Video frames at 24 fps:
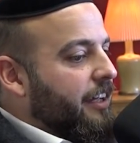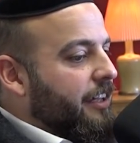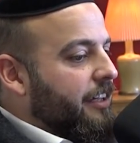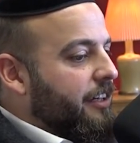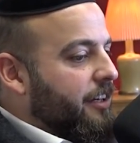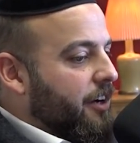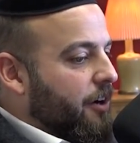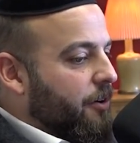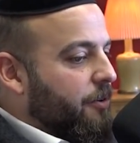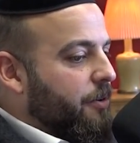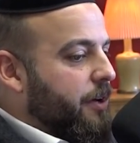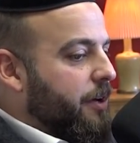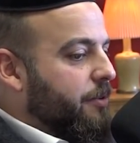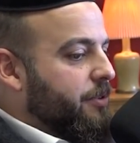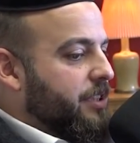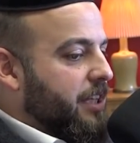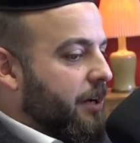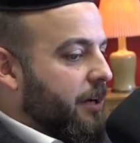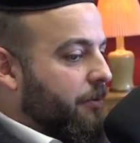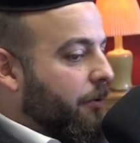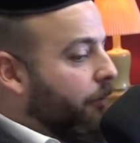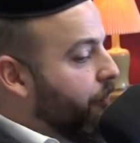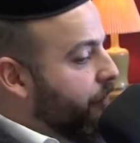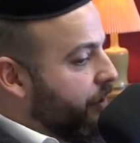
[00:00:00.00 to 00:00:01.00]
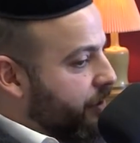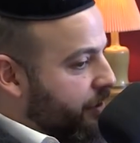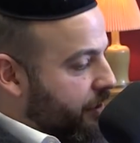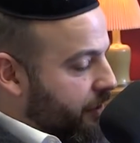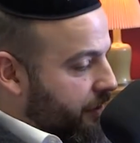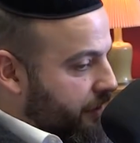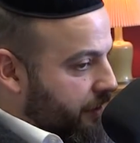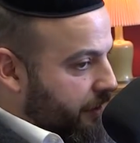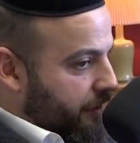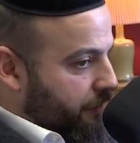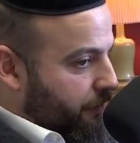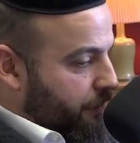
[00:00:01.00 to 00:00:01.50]
It was like when we used
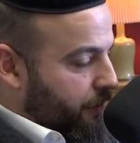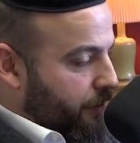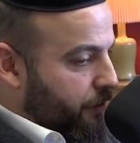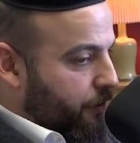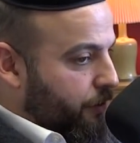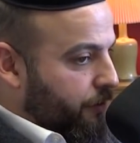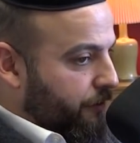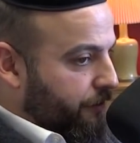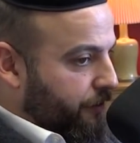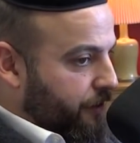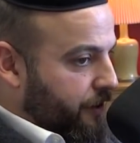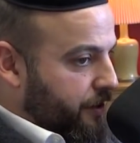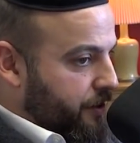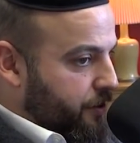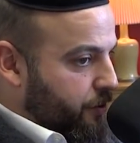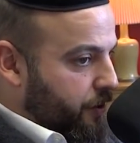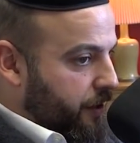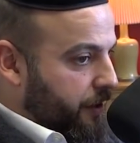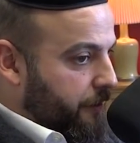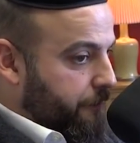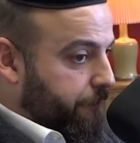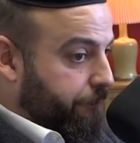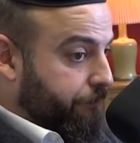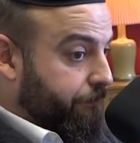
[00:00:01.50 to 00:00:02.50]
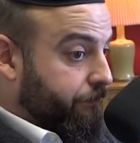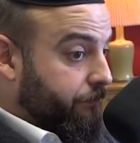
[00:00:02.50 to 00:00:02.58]
to recruit for Israel.